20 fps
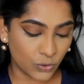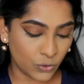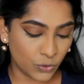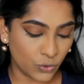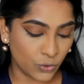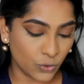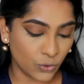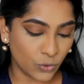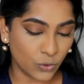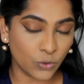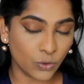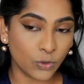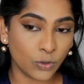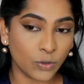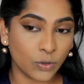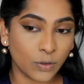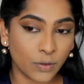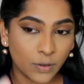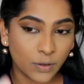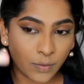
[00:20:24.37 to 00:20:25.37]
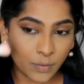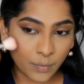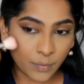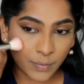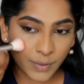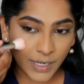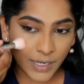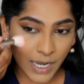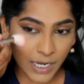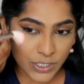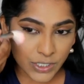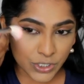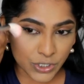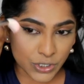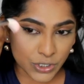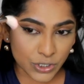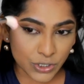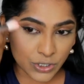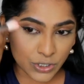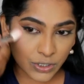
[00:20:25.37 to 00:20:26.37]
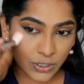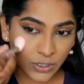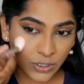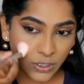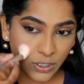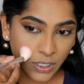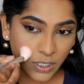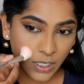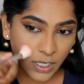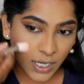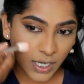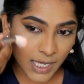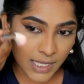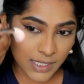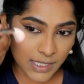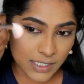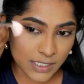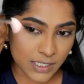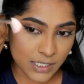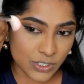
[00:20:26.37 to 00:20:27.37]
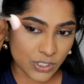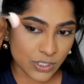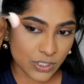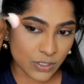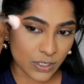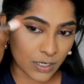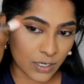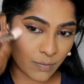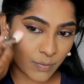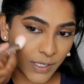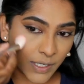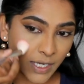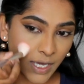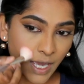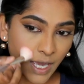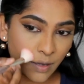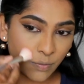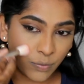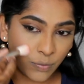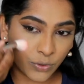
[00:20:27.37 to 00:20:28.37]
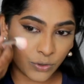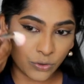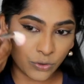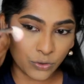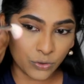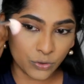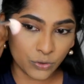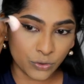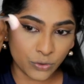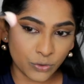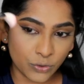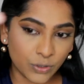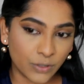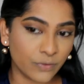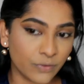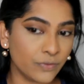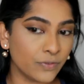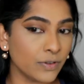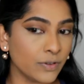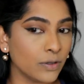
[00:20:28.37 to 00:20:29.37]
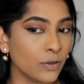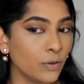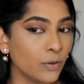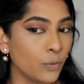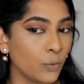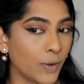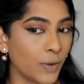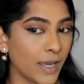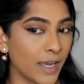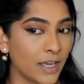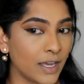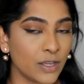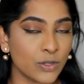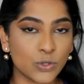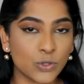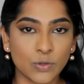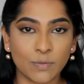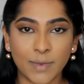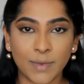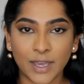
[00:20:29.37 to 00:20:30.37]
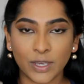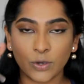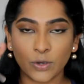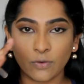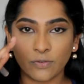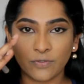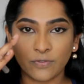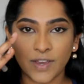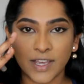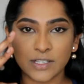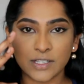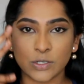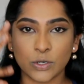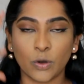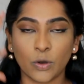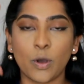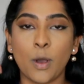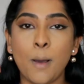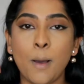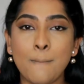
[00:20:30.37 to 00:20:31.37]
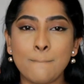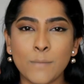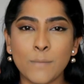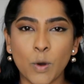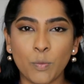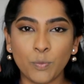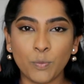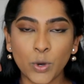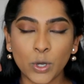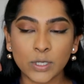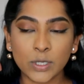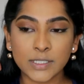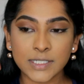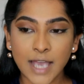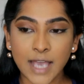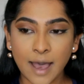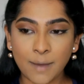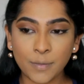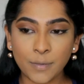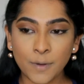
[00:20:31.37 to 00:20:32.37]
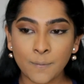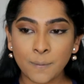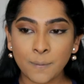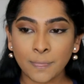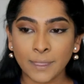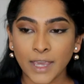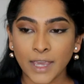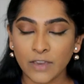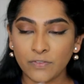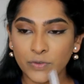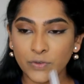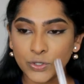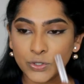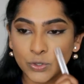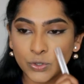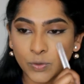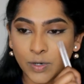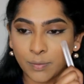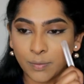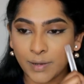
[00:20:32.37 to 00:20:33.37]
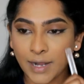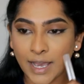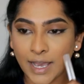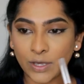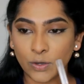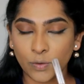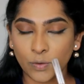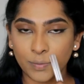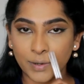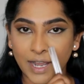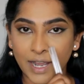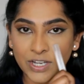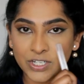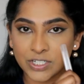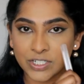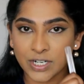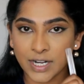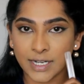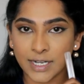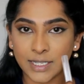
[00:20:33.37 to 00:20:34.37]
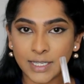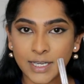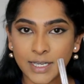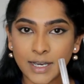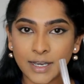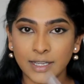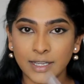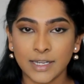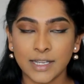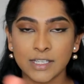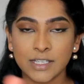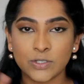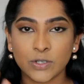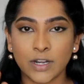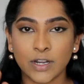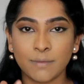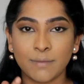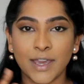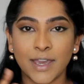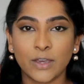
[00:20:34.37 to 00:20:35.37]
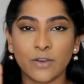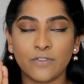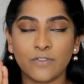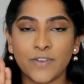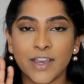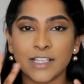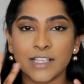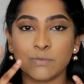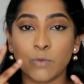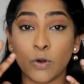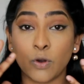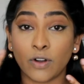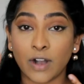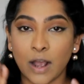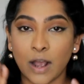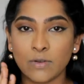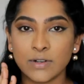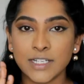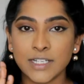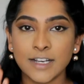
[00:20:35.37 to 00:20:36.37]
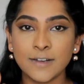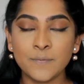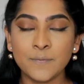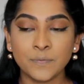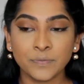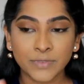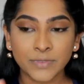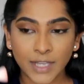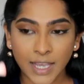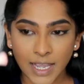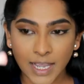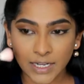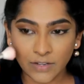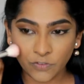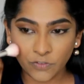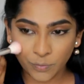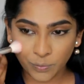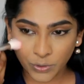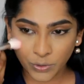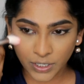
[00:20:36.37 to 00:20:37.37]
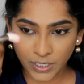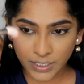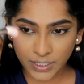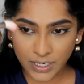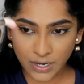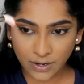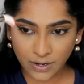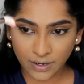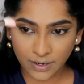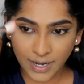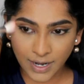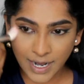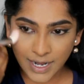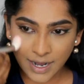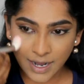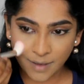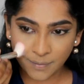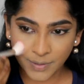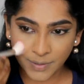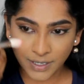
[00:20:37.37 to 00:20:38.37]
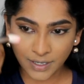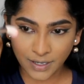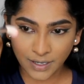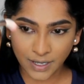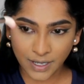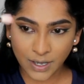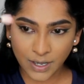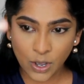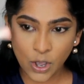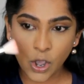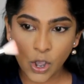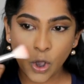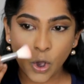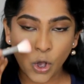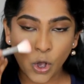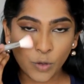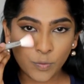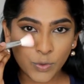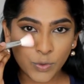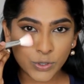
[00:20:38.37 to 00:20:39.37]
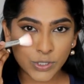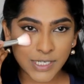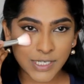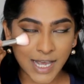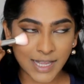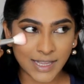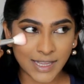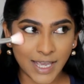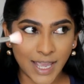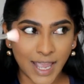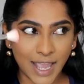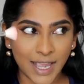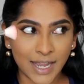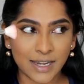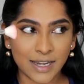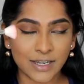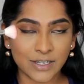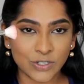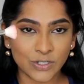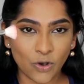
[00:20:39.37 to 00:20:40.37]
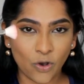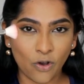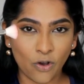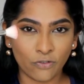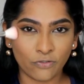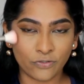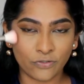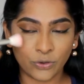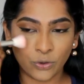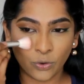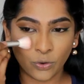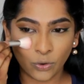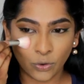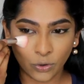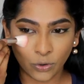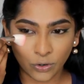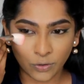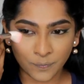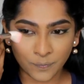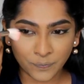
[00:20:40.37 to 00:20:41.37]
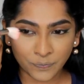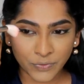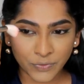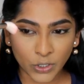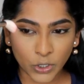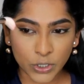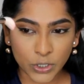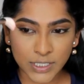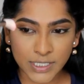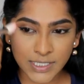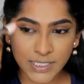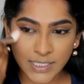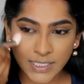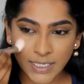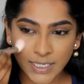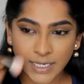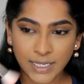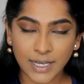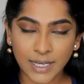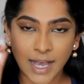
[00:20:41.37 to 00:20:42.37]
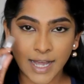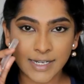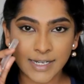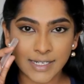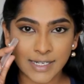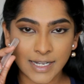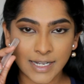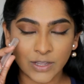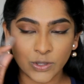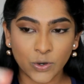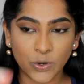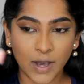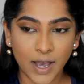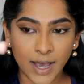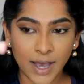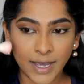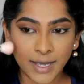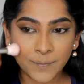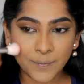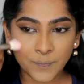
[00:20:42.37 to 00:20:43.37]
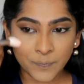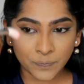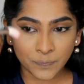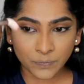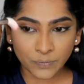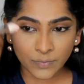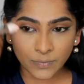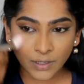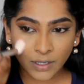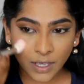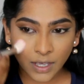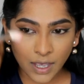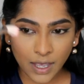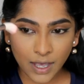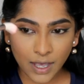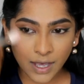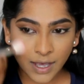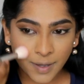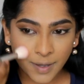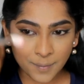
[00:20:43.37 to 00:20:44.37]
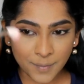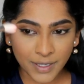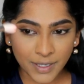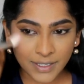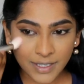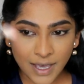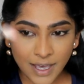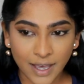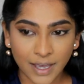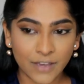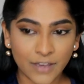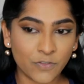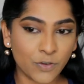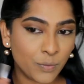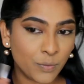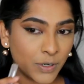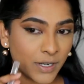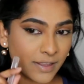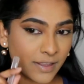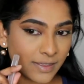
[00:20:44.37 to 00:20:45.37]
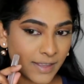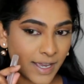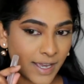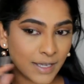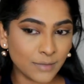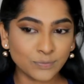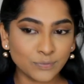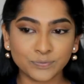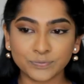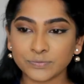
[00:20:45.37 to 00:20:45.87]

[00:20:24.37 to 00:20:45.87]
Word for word: your blush. And this is just going to be a beautiful way to make your face look more pulled up. If you do apply your blush right here, it is going to make your face more rounder. And if you put it right up here, almost at the end of your concealer underneath your eye, um, yeah, if you put it there,